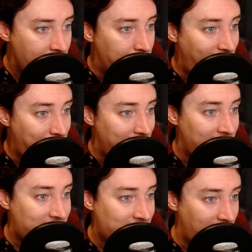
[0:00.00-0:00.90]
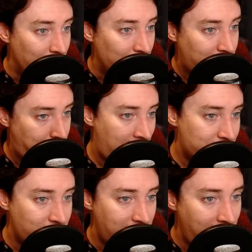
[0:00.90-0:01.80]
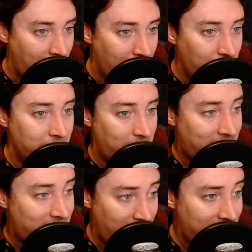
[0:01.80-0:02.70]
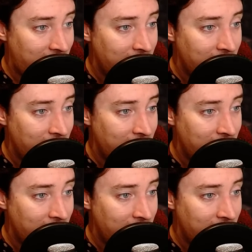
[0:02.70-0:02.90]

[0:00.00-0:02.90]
Meminiscimus Patri Meo and the rest of it,